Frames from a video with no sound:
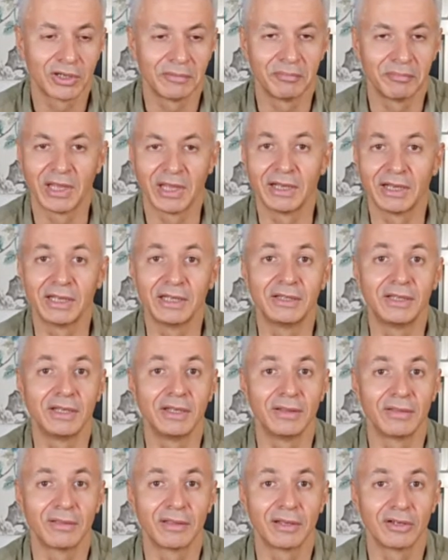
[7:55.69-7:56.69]
It
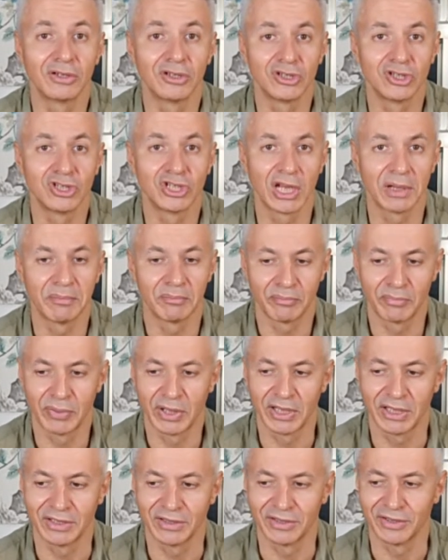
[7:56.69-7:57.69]
is
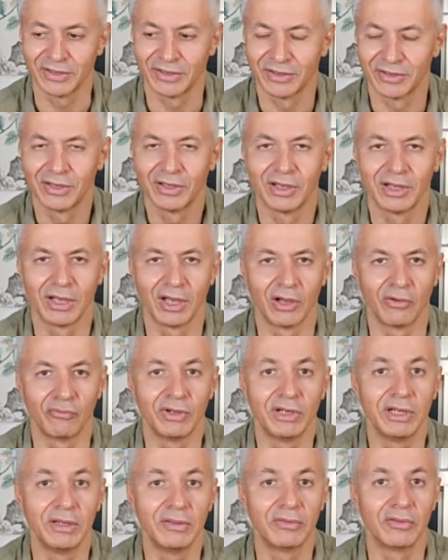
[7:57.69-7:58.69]
champagne,
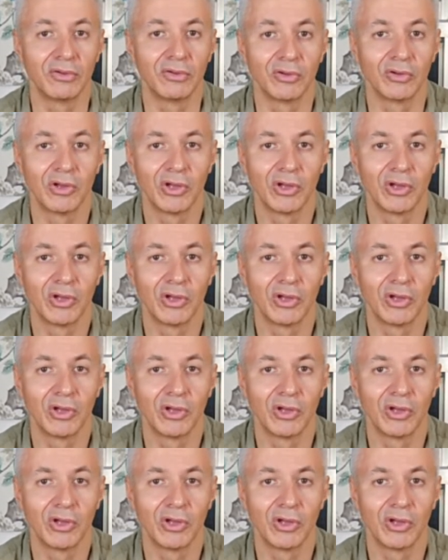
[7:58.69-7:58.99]
really the